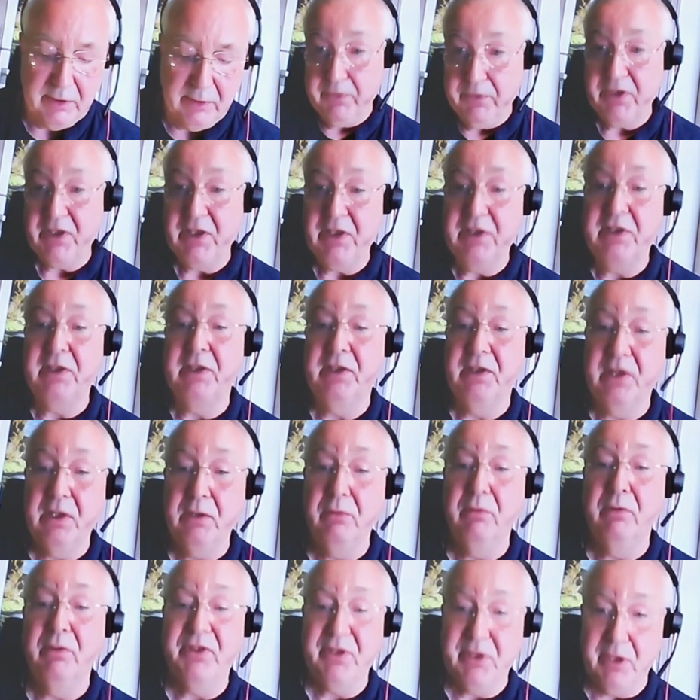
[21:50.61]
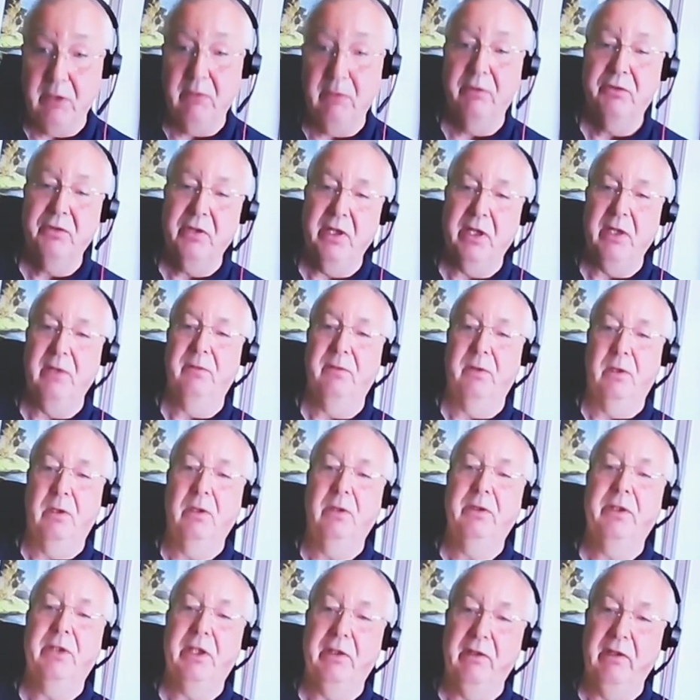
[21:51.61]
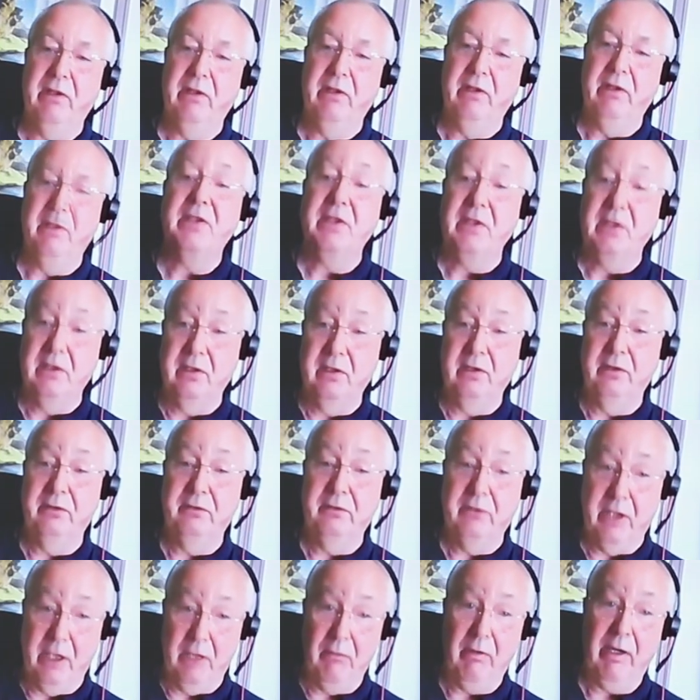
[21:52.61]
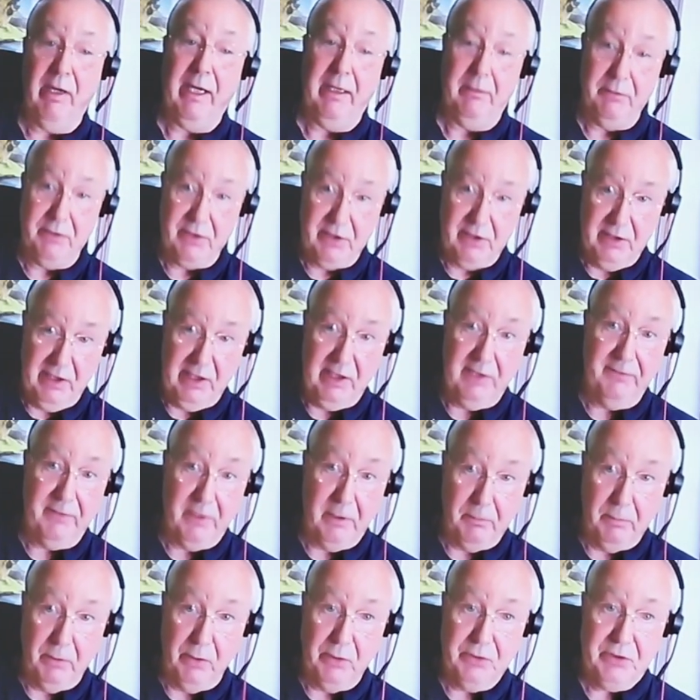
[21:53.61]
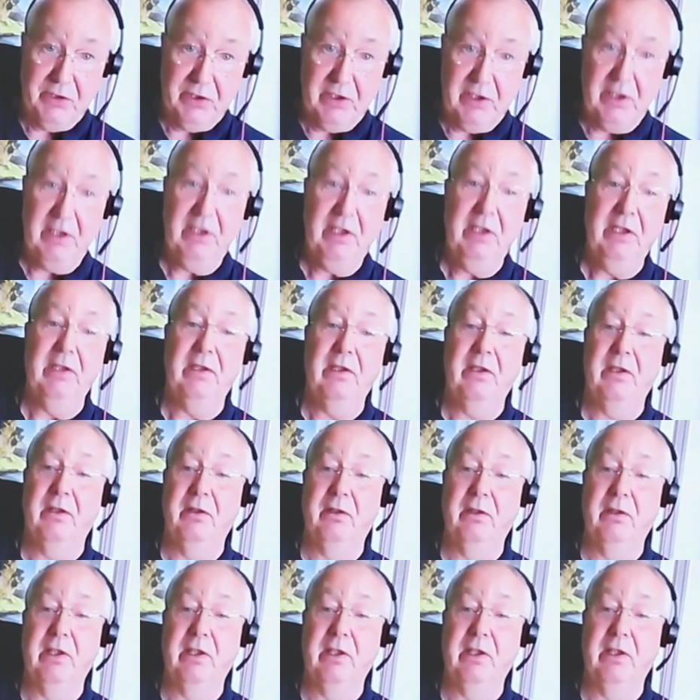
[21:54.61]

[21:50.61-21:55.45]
Obviously, to do a soul retrieval, you need to know how to leave your body.